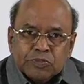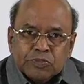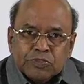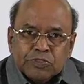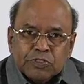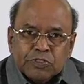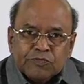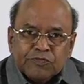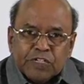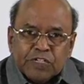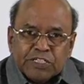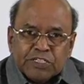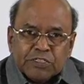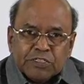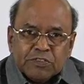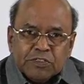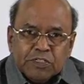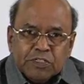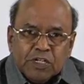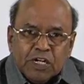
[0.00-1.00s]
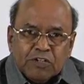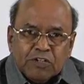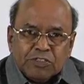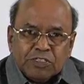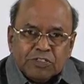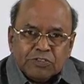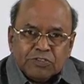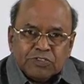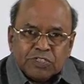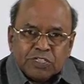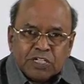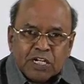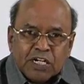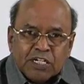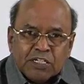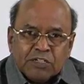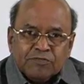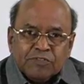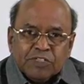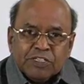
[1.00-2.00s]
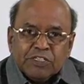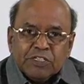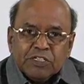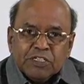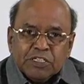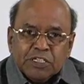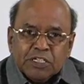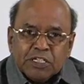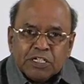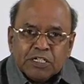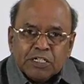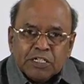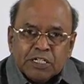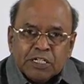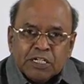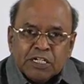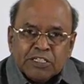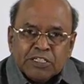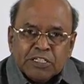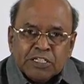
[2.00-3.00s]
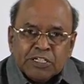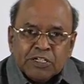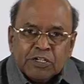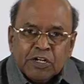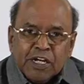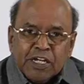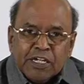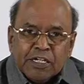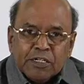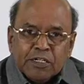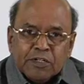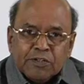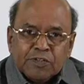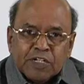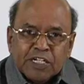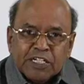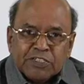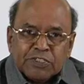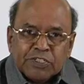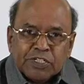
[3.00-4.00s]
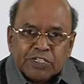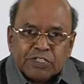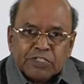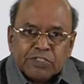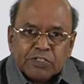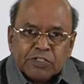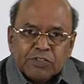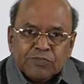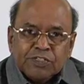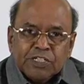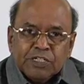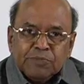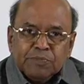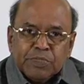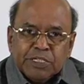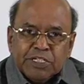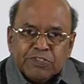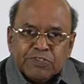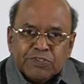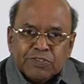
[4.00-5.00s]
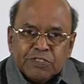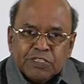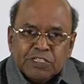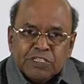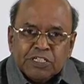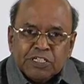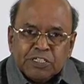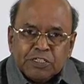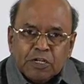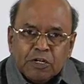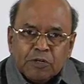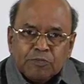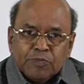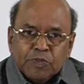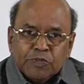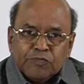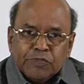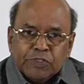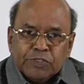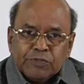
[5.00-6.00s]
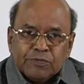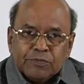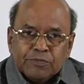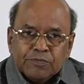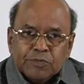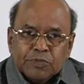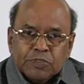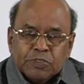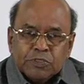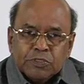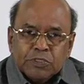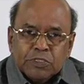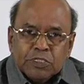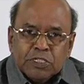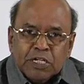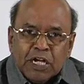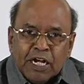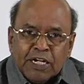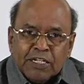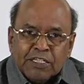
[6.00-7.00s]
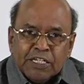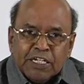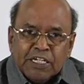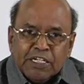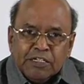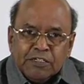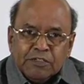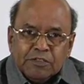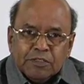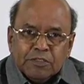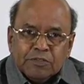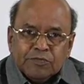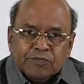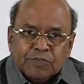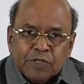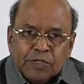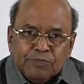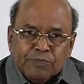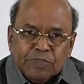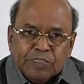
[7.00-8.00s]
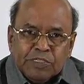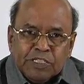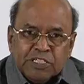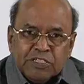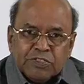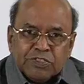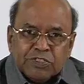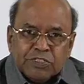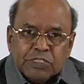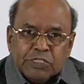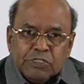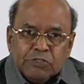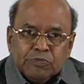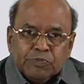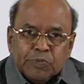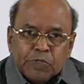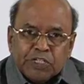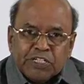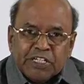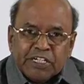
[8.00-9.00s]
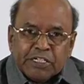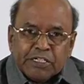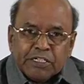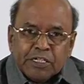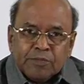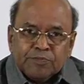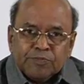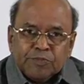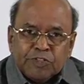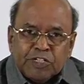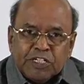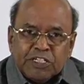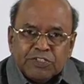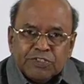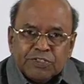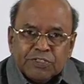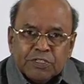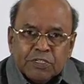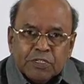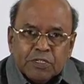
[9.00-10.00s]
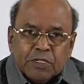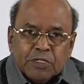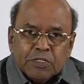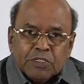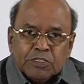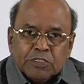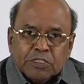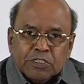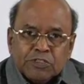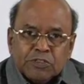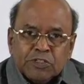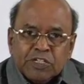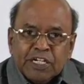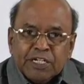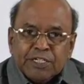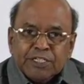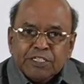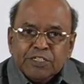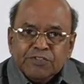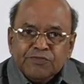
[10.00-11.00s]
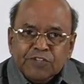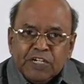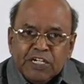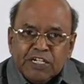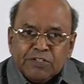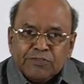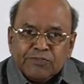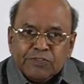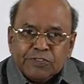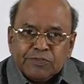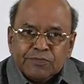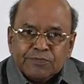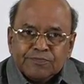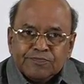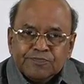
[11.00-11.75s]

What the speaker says: So first you have to start with the drawing of construction of the base in the top view, and then from this you project upwards to get the front view.